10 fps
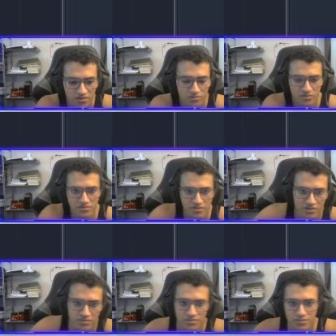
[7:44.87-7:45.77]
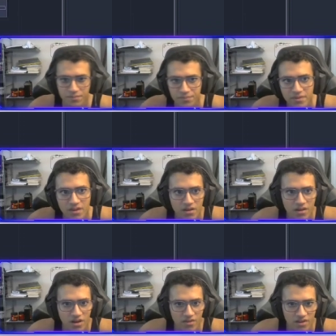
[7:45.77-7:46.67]
equals five,
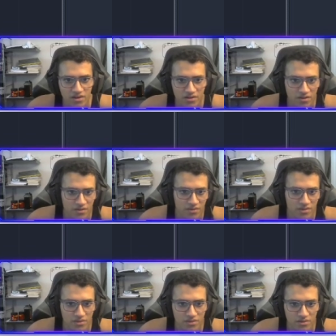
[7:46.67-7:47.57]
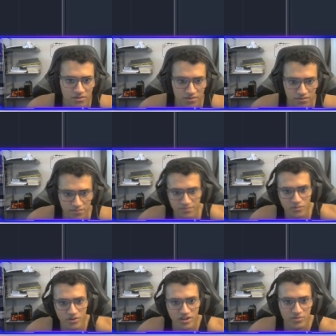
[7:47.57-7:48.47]
and then the
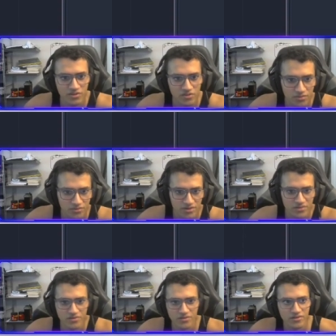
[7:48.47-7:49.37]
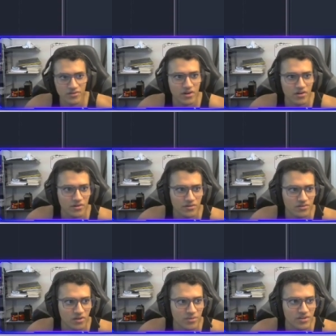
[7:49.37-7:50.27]
we'll keep the queue_free so that our
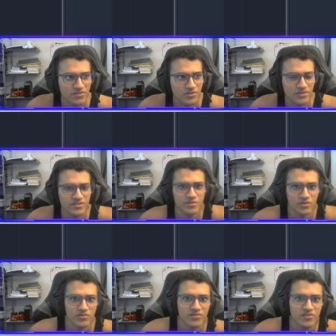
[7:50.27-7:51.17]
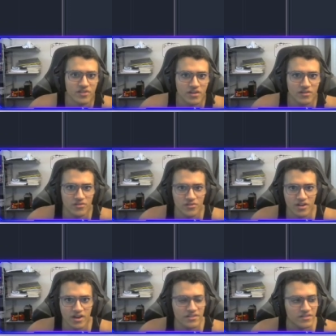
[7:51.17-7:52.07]
zombie still explodes, so
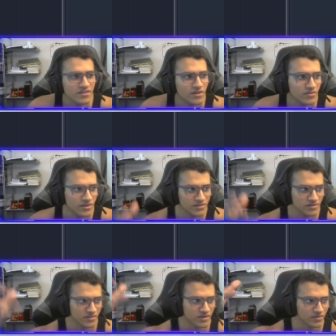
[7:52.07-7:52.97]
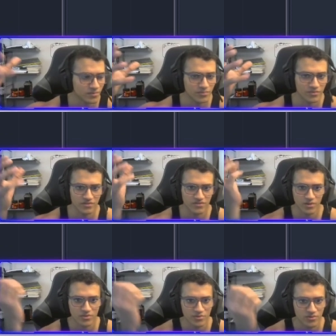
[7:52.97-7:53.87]
the idea of this is that the, the
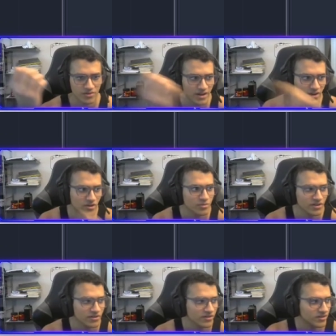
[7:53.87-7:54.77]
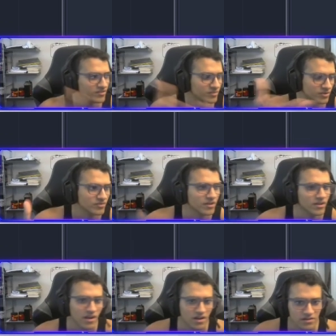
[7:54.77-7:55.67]
zombie will hit our player and explode
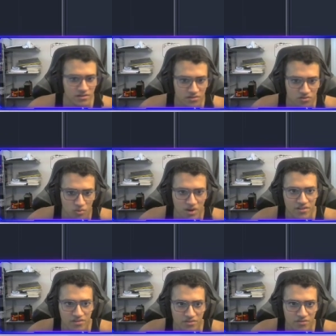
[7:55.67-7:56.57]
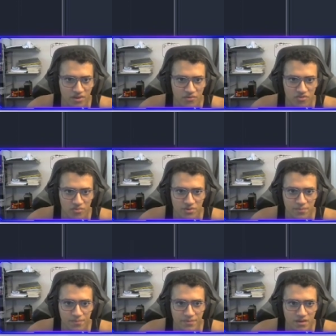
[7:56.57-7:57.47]
and do minus five HP.
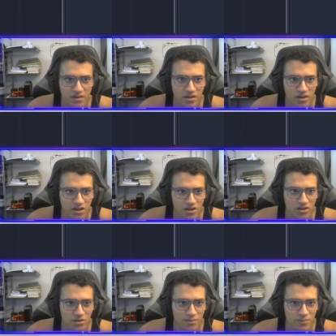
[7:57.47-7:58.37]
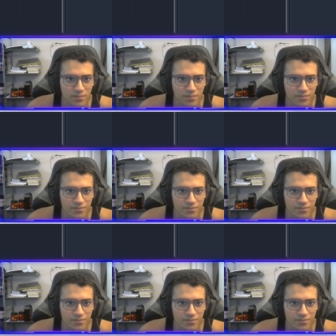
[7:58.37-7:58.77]
Um,